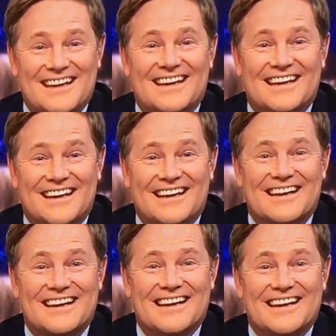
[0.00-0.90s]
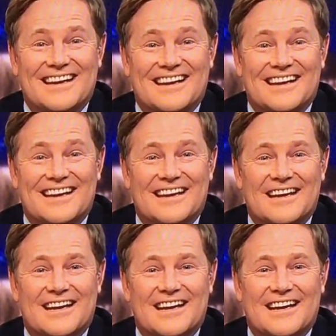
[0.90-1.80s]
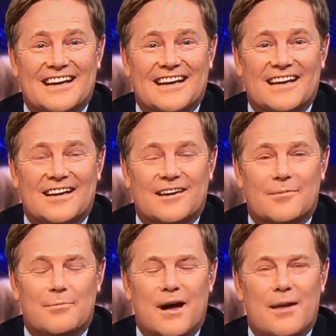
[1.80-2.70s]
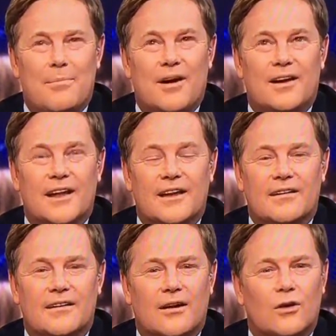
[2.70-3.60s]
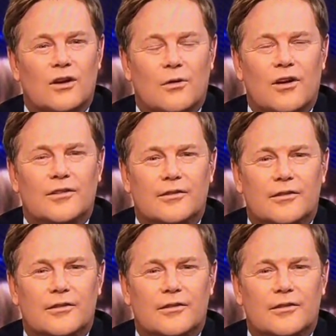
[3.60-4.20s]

Do, do you know that song, My Buddy? My Buddy. No, go on.